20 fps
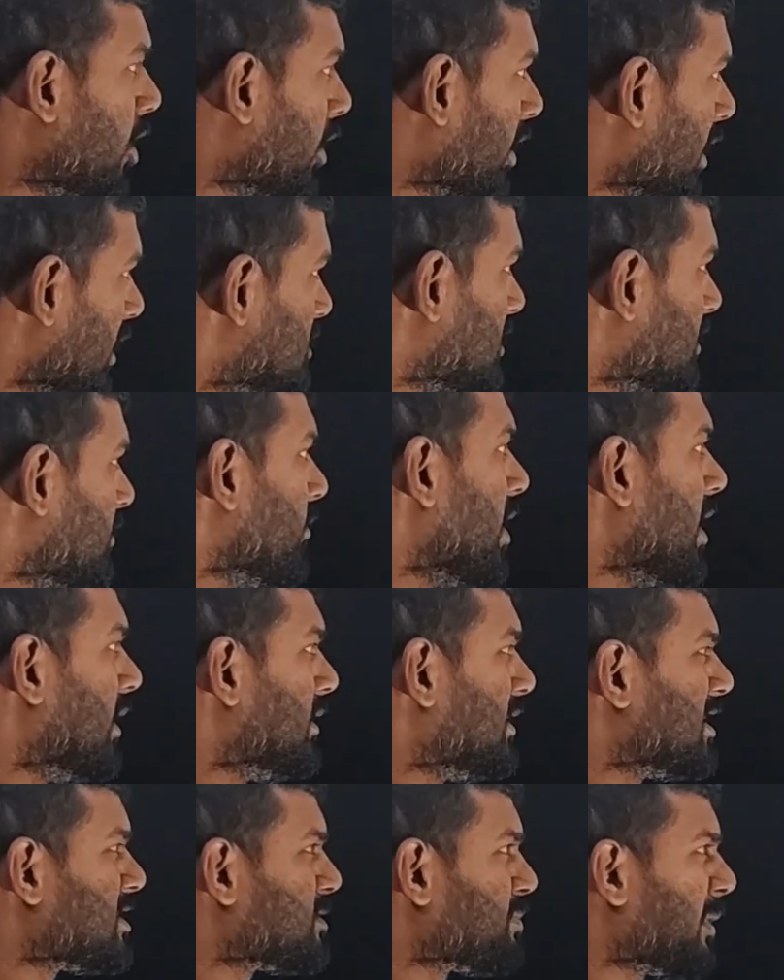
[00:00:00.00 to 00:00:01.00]
Okay, listen,
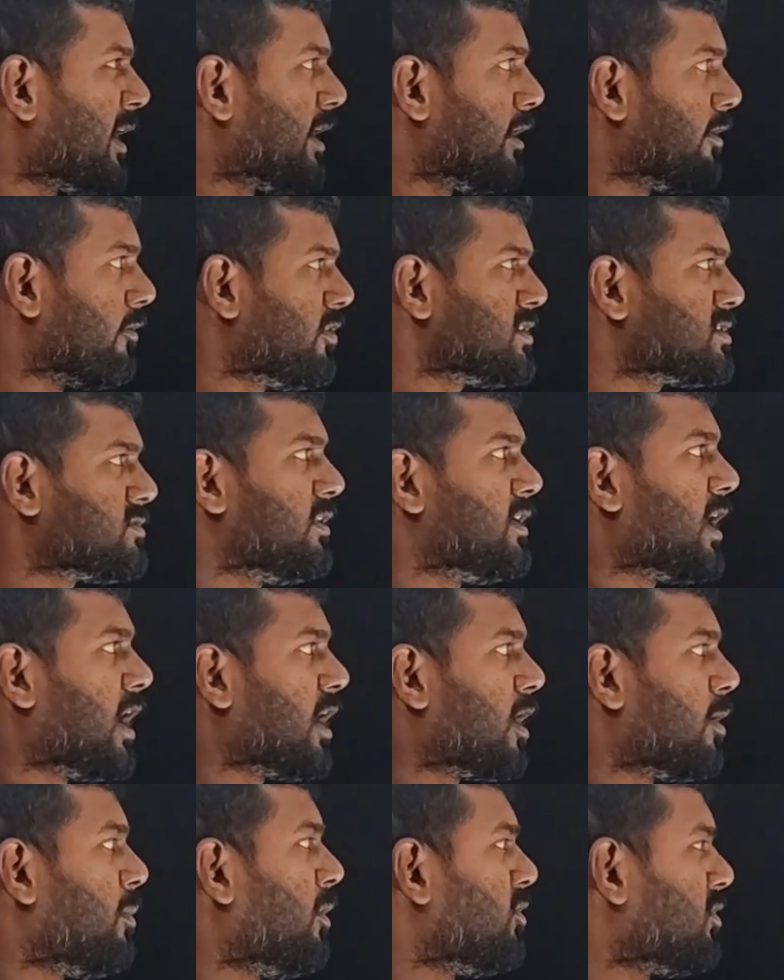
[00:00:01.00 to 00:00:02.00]
the speed. First we'll
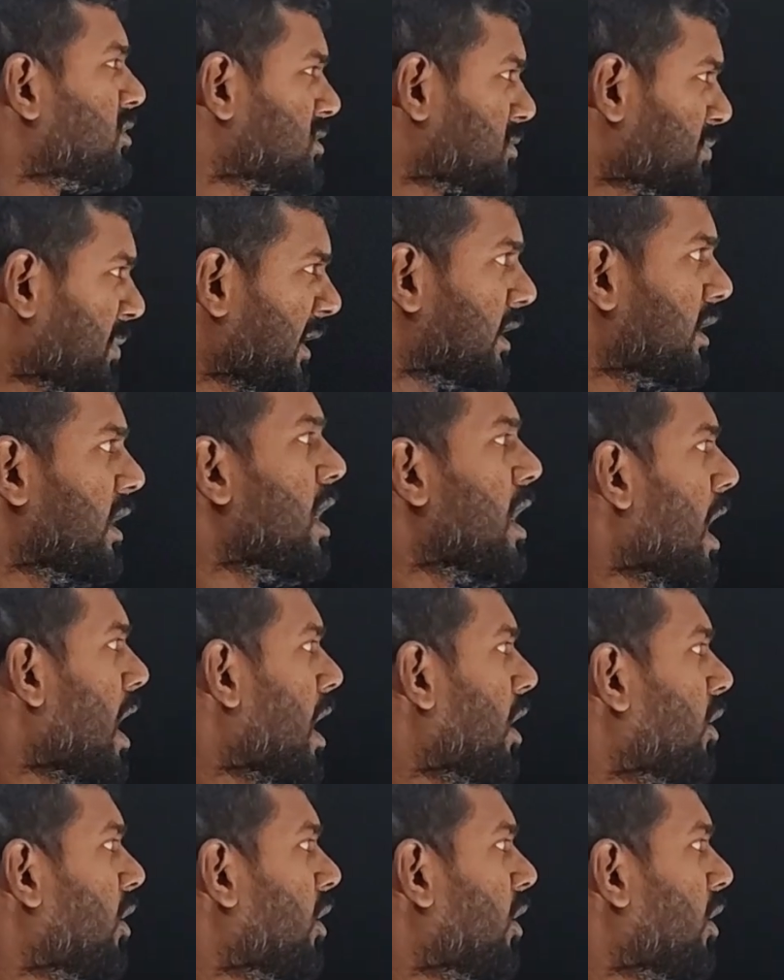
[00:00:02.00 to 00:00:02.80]
talk about speed.